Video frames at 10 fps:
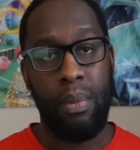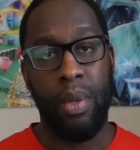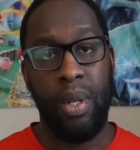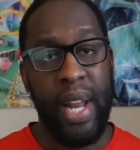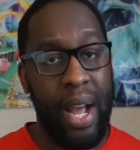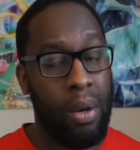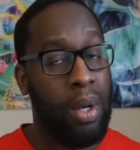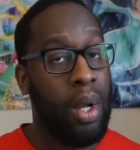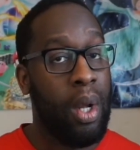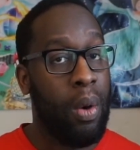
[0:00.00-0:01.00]
Now,
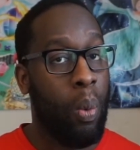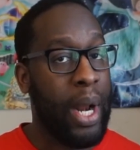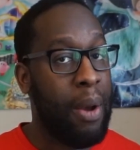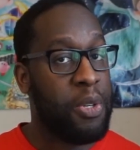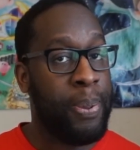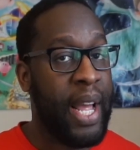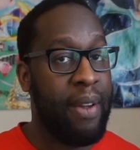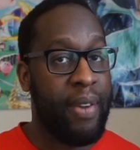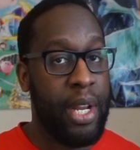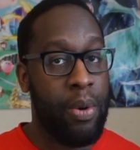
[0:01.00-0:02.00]
when I was playing
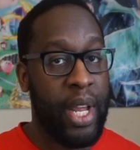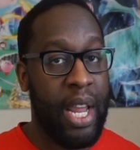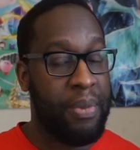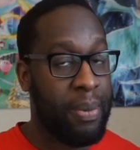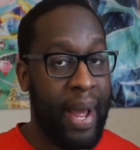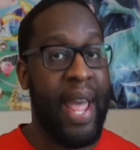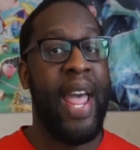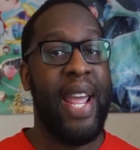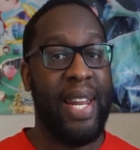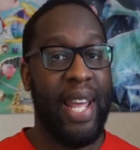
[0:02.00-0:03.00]
video games in my
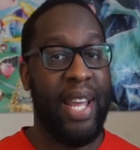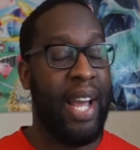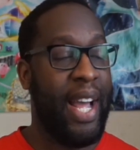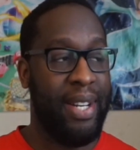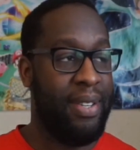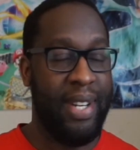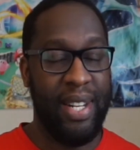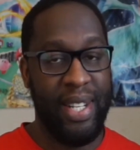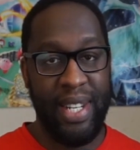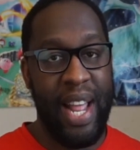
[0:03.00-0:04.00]
heyday, I
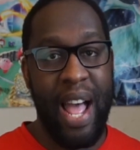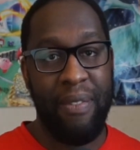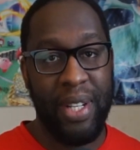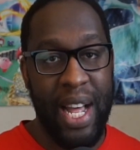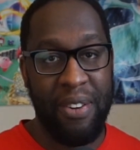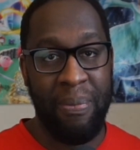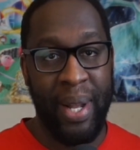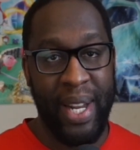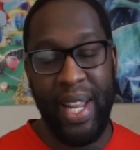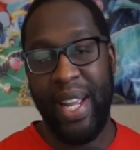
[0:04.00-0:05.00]
didn't have a lot of
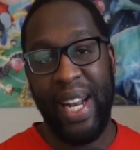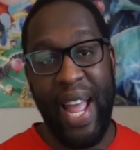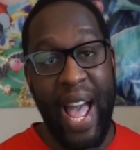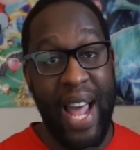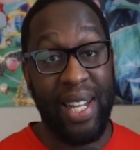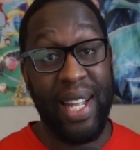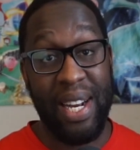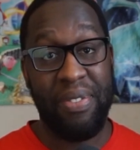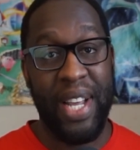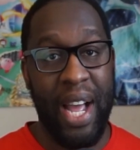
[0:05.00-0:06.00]
money and I had a lot
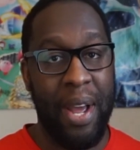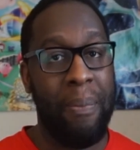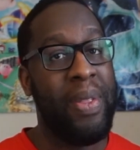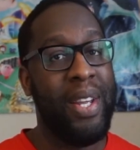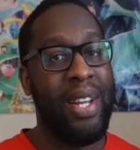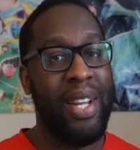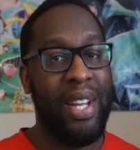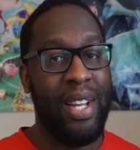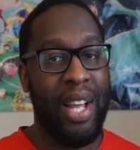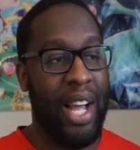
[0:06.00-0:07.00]
of time.
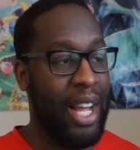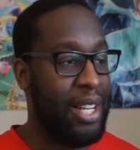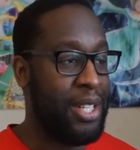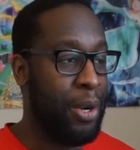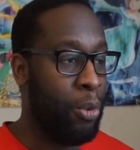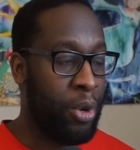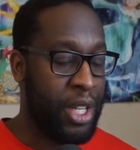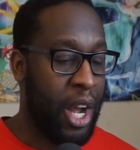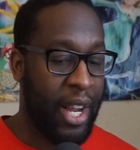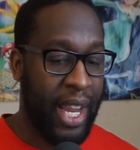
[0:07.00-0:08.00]
So we're
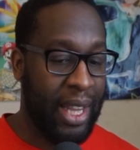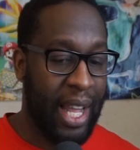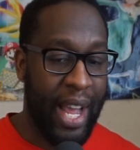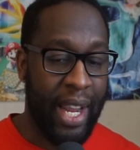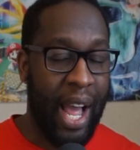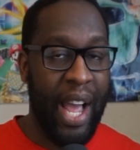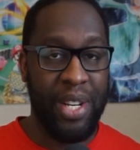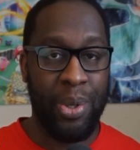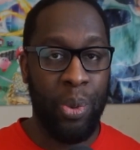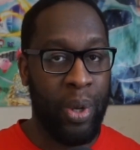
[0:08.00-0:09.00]
talking like high
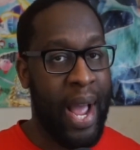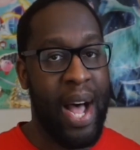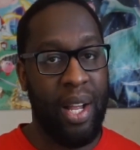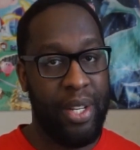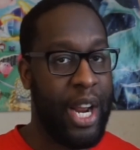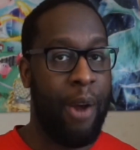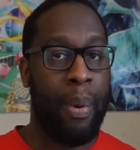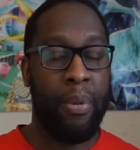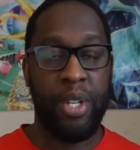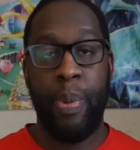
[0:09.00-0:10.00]
school, college. I
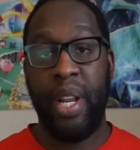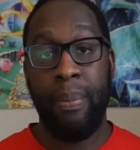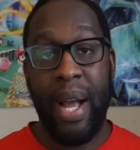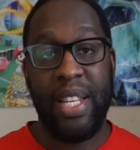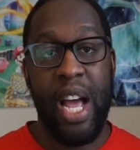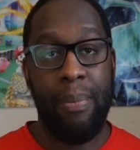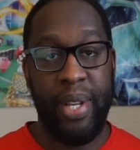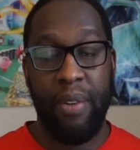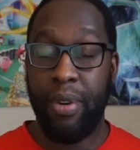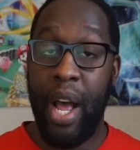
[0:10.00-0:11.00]
remember spending my times
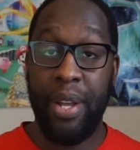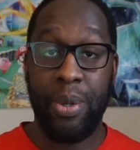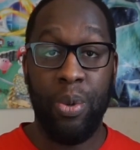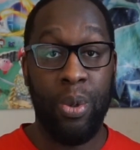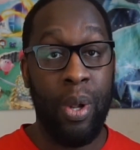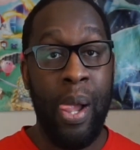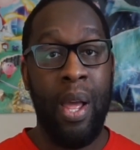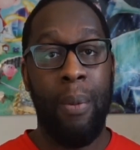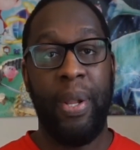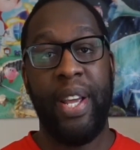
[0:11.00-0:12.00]
after high school
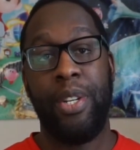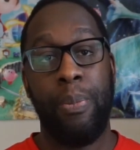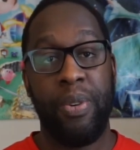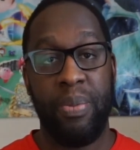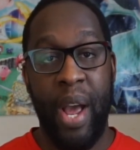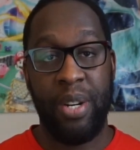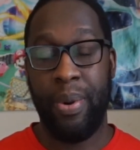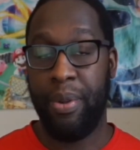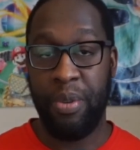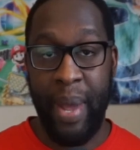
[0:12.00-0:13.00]
playing Super Smash
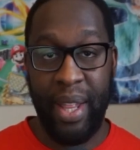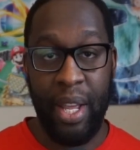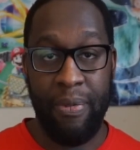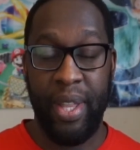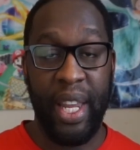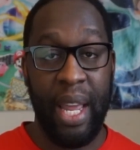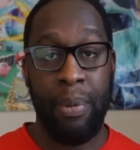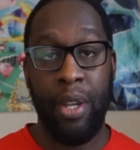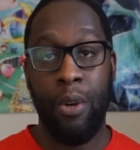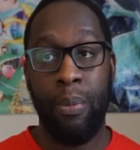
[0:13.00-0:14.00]
Bros. Melee for the
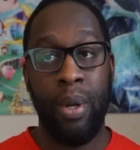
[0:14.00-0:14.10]
GameCube,